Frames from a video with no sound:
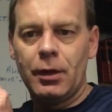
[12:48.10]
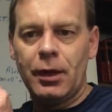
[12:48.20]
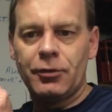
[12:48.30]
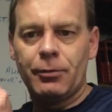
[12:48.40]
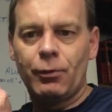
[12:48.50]

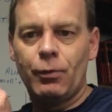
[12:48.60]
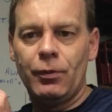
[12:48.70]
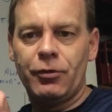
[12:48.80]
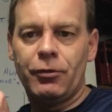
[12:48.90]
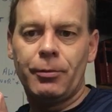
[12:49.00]

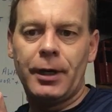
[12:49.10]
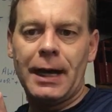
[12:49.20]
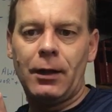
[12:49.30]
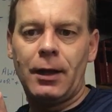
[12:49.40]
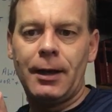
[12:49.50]
this is my
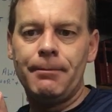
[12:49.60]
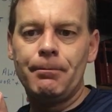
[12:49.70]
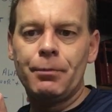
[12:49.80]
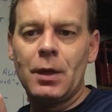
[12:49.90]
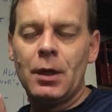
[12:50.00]
outline.
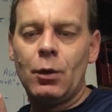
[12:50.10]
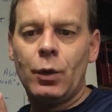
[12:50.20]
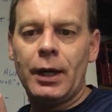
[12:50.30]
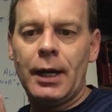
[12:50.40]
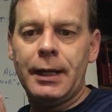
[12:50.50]

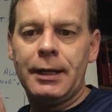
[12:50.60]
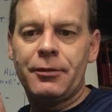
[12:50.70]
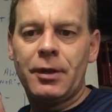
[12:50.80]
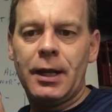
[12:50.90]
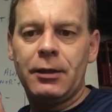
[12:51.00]
When I get
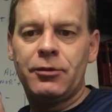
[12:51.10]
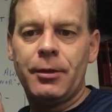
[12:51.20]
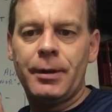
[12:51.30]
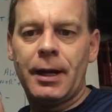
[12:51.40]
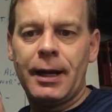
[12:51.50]
to that
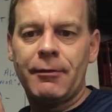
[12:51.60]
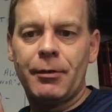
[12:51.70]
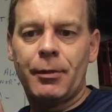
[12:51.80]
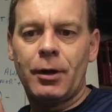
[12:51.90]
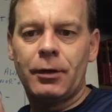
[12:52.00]
exhibit, I have
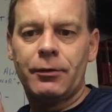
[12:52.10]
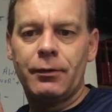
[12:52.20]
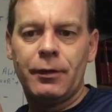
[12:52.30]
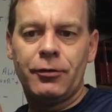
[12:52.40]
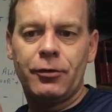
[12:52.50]
it marked.
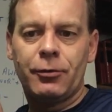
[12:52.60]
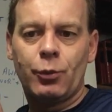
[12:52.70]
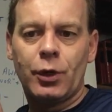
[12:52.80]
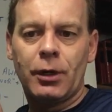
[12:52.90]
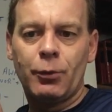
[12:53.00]
This is
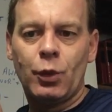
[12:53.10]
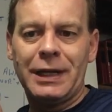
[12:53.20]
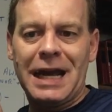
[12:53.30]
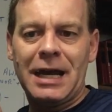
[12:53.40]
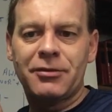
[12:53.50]
where I'm going
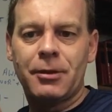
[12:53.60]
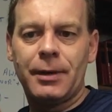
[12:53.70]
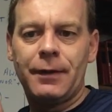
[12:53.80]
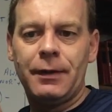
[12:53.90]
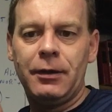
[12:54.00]
to ask
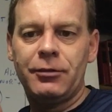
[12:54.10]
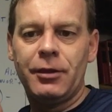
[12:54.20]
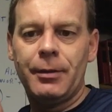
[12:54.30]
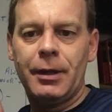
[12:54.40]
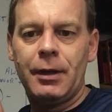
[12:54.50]
about the
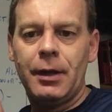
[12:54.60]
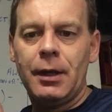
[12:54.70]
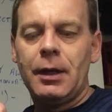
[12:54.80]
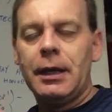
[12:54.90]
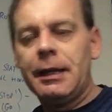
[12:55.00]
exhibit.
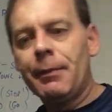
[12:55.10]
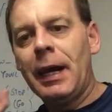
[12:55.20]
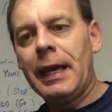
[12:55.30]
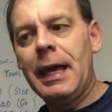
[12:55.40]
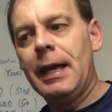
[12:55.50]
In
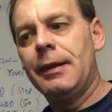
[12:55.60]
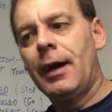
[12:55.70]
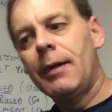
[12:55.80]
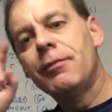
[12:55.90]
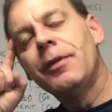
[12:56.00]
my head,
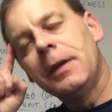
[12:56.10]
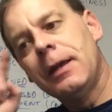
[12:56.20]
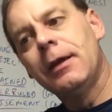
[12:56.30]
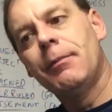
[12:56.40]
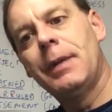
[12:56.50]
I'm
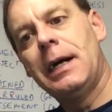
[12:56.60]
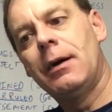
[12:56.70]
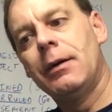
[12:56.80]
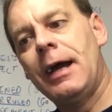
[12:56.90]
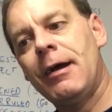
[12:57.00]
thinking
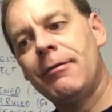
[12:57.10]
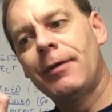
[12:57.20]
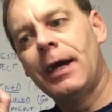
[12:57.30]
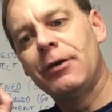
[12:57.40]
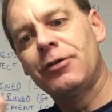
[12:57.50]
about, have
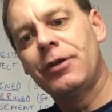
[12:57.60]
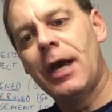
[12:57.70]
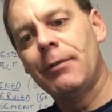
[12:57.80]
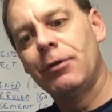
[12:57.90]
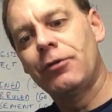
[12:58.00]
I
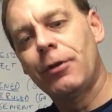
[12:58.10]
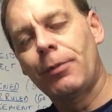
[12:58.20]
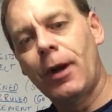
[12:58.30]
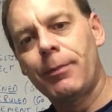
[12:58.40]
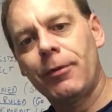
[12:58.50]
established a
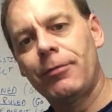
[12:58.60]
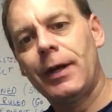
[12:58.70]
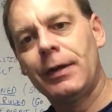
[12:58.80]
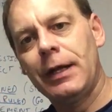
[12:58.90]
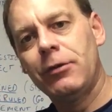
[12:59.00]
proper
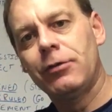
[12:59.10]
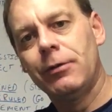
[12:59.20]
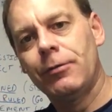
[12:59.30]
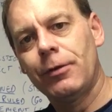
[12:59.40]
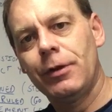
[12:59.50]

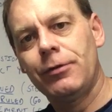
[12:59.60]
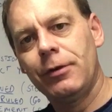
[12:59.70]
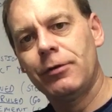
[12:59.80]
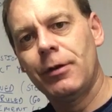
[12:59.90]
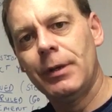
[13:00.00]
foundation for this
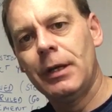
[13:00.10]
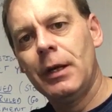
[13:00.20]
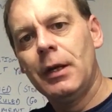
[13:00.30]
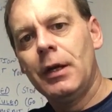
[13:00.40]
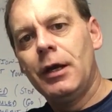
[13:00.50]
exhibit?
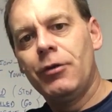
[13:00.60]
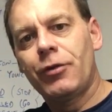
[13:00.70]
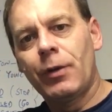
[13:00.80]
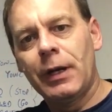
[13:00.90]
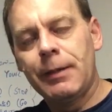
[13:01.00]
Is
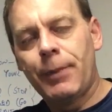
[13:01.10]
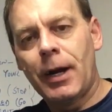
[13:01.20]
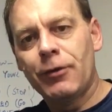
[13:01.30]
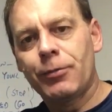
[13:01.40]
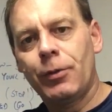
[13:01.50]
there any
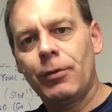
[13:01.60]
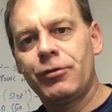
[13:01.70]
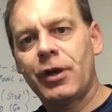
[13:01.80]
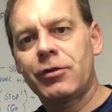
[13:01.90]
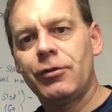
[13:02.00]
possible
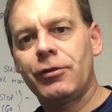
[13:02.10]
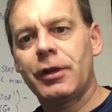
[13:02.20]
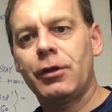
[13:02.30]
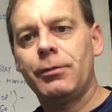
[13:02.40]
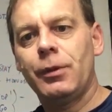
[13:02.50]
objections that
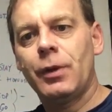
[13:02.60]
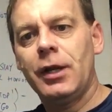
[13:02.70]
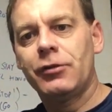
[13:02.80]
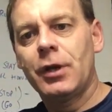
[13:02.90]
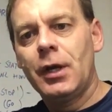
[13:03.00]
could be
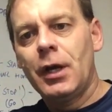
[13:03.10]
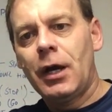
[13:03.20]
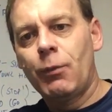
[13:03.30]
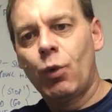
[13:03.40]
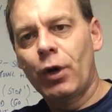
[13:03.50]
raised?
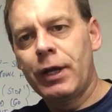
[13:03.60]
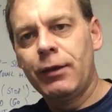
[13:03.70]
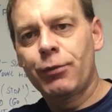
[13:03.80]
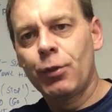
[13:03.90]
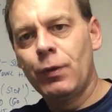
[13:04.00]
I'm working
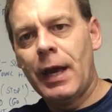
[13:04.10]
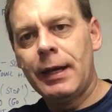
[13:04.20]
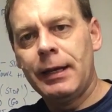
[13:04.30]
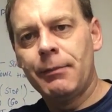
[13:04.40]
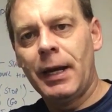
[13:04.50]
through that in